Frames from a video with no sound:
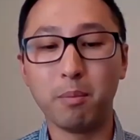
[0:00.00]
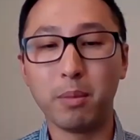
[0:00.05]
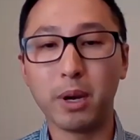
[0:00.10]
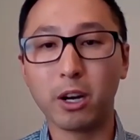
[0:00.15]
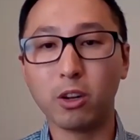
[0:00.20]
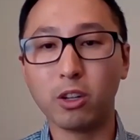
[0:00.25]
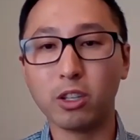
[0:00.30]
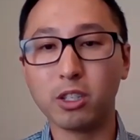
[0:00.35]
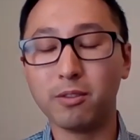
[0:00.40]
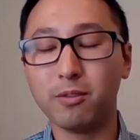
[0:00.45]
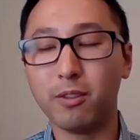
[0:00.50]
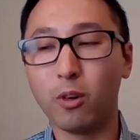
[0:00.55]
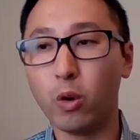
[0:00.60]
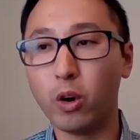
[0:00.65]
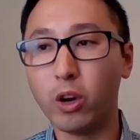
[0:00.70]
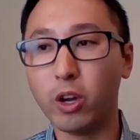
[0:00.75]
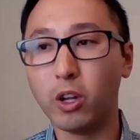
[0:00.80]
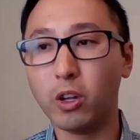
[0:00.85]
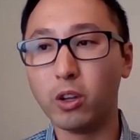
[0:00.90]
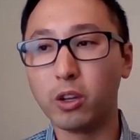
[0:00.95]
barrels of
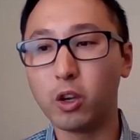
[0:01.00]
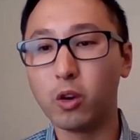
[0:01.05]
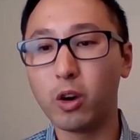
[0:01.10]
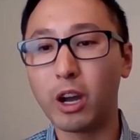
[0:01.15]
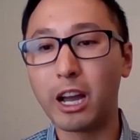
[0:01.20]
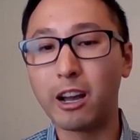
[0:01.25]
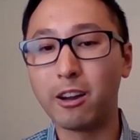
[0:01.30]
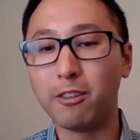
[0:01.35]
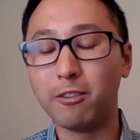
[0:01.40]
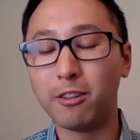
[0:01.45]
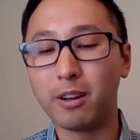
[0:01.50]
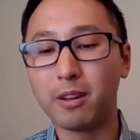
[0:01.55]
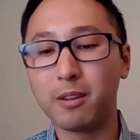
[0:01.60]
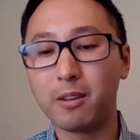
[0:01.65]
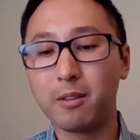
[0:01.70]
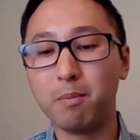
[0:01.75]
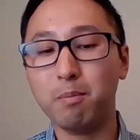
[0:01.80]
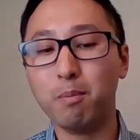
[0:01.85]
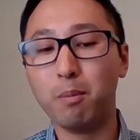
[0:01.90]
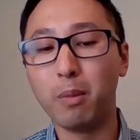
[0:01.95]
oil, you have
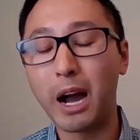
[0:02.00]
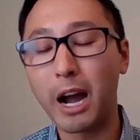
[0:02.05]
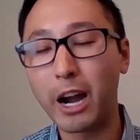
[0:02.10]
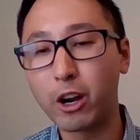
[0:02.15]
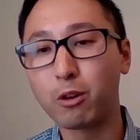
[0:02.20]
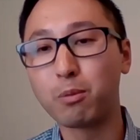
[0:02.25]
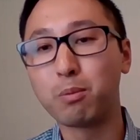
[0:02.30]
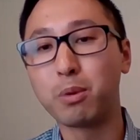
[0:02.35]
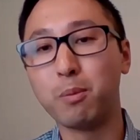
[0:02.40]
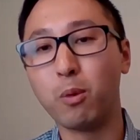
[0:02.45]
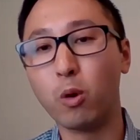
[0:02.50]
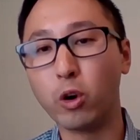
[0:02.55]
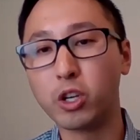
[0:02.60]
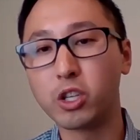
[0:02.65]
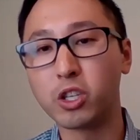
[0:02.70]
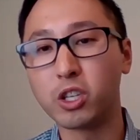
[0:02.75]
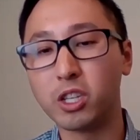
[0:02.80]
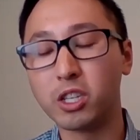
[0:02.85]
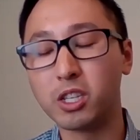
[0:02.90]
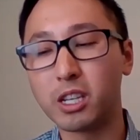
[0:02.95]
higher
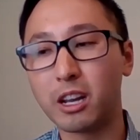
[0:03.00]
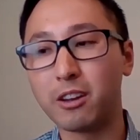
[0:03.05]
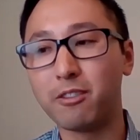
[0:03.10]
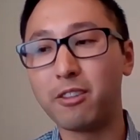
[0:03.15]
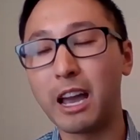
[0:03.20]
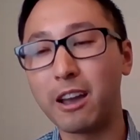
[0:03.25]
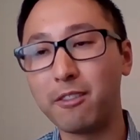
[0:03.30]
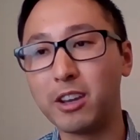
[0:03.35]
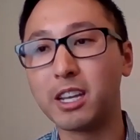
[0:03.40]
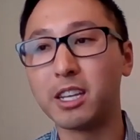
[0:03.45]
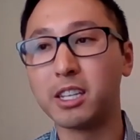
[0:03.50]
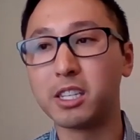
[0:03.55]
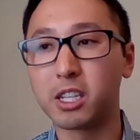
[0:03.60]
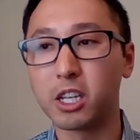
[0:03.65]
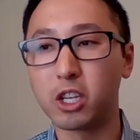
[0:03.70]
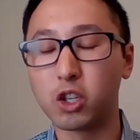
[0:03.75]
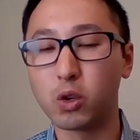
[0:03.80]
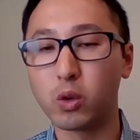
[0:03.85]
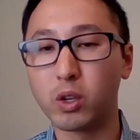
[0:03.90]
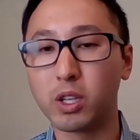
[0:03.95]
proportions of heavy
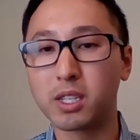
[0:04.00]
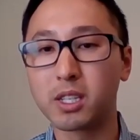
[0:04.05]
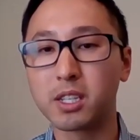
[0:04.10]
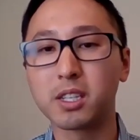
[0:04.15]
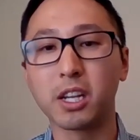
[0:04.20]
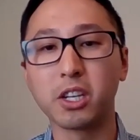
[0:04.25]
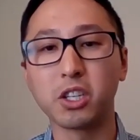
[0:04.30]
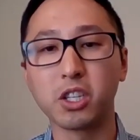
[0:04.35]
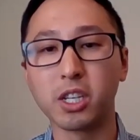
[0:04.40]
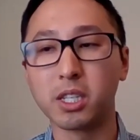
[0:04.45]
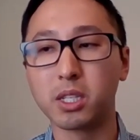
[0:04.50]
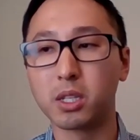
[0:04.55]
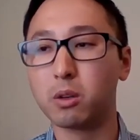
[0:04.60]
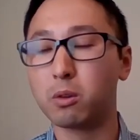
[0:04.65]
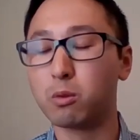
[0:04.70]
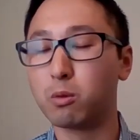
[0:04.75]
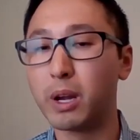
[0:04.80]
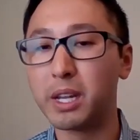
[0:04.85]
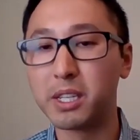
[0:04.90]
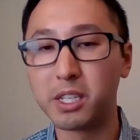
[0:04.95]
constituents, such as
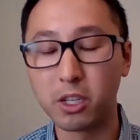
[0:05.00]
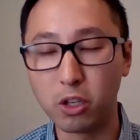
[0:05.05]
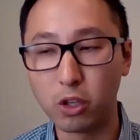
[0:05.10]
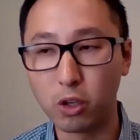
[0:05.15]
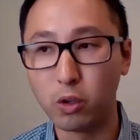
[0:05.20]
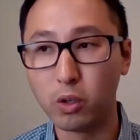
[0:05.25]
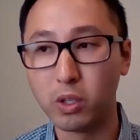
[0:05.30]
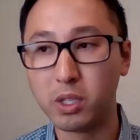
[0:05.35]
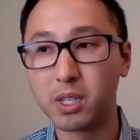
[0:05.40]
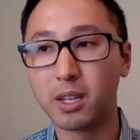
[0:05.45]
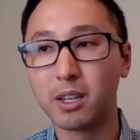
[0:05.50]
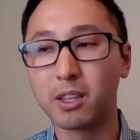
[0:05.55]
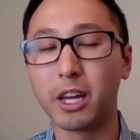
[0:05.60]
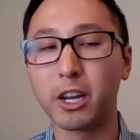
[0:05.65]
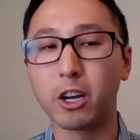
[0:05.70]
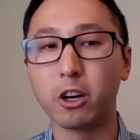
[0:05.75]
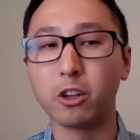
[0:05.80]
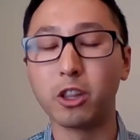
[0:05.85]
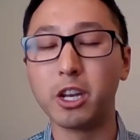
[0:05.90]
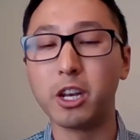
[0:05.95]
residues
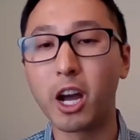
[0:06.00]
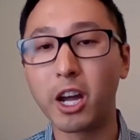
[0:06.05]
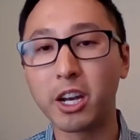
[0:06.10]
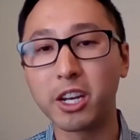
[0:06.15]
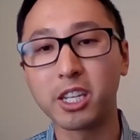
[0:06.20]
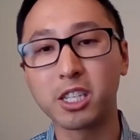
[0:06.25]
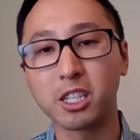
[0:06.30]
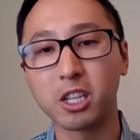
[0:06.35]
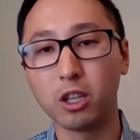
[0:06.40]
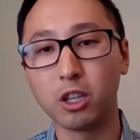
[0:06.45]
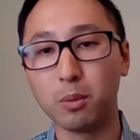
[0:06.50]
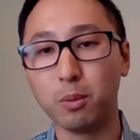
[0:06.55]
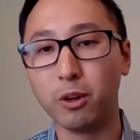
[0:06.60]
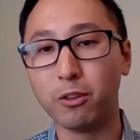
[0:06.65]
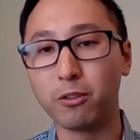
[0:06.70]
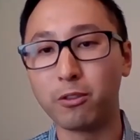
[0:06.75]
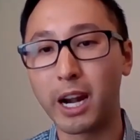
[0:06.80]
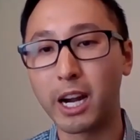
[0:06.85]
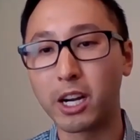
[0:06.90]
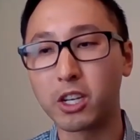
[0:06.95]
that are the
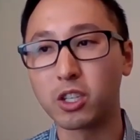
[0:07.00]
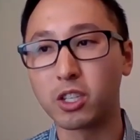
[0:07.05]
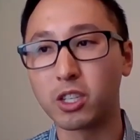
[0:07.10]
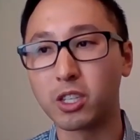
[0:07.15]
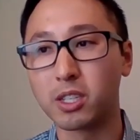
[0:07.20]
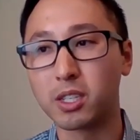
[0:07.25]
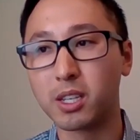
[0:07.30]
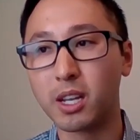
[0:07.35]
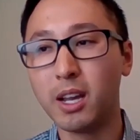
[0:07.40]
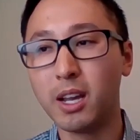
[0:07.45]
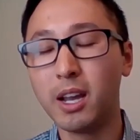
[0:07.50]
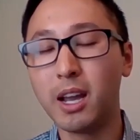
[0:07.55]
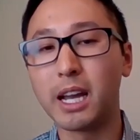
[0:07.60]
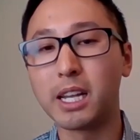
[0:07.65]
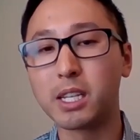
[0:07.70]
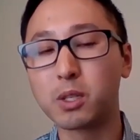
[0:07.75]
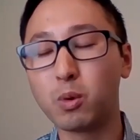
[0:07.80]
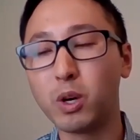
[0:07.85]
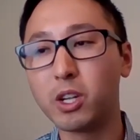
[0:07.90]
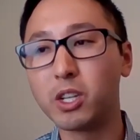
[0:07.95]
non-distillable fractions,
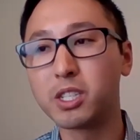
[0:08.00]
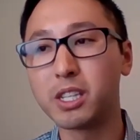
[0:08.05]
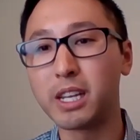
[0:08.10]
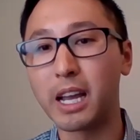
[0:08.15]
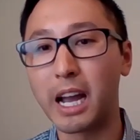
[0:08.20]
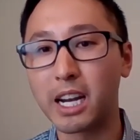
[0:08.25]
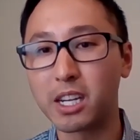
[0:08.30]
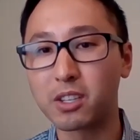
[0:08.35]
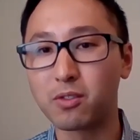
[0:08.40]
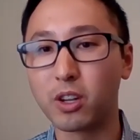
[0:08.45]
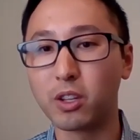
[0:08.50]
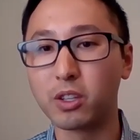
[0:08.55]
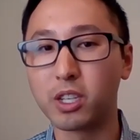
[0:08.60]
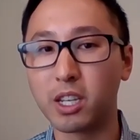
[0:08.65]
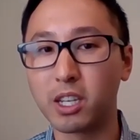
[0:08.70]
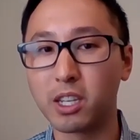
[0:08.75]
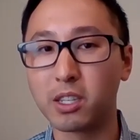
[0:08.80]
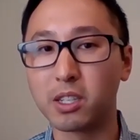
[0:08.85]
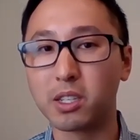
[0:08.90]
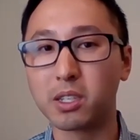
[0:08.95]
as well as the
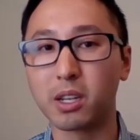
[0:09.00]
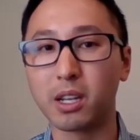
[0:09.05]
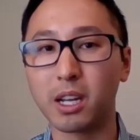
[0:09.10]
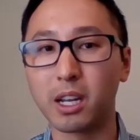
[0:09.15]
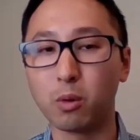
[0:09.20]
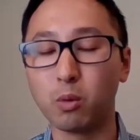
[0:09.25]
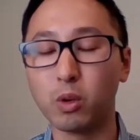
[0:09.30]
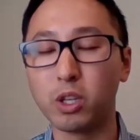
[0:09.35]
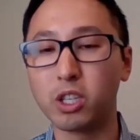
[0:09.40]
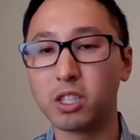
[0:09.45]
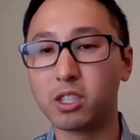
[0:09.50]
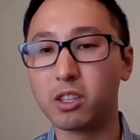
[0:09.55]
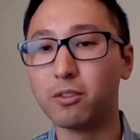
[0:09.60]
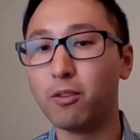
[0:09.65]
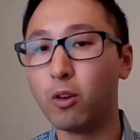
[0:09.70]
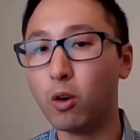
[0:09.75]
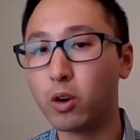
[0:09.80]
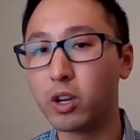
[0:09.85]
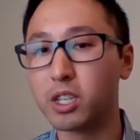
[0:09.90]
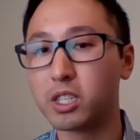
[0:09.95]
asphaltenes, which is the
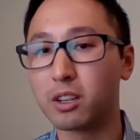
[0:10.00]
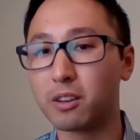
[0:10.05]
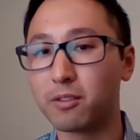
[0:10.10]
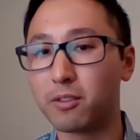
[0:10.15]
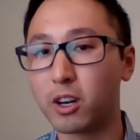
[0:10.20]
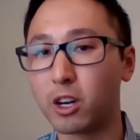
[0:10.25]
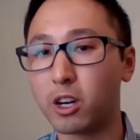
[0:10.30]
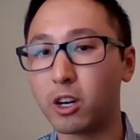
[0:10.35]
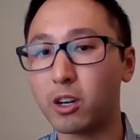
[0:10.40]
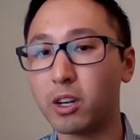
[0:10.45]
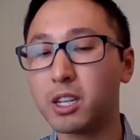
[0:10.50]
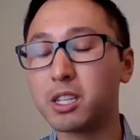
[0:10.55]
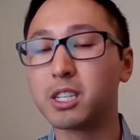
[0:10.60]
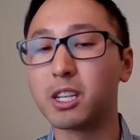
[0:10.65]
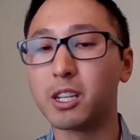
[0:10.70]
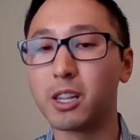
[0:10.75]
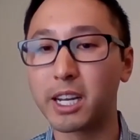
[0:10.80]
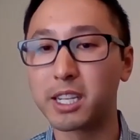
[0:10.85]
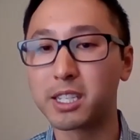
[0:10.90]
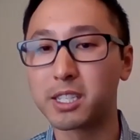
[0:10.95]
focus of our
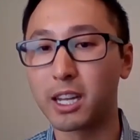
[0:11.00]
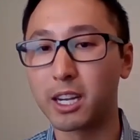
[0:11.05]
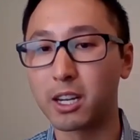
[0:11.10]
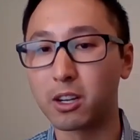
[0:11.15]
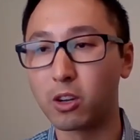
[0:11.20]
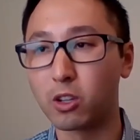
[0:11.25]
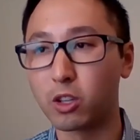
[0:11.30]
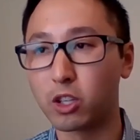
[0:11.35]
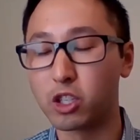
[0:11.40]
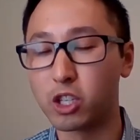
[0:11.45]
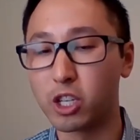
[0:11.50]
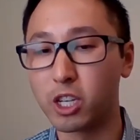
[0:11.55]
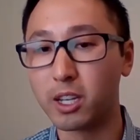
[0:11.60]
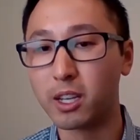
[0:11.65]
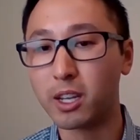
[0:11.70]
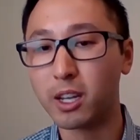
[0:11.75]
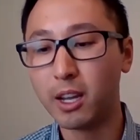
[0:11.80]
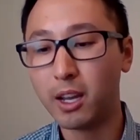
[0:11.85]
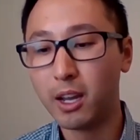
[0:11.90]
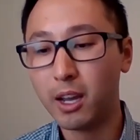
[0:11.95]
Selects
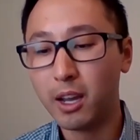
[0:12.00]
technology.